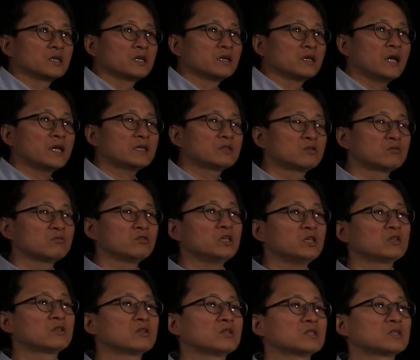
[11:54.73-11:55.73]
And let's
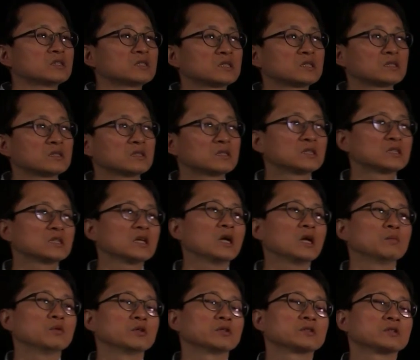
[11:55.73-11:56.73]
read these
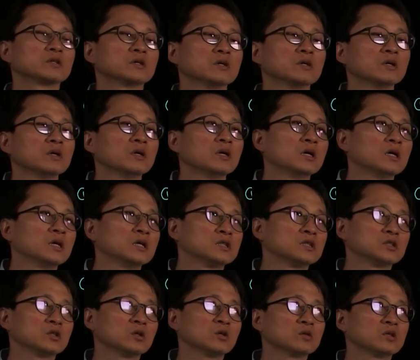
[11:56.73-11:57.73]
syllables.
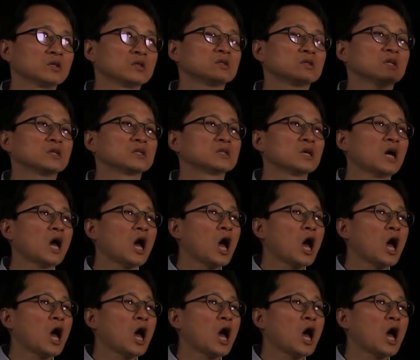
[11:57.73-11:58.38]
So this is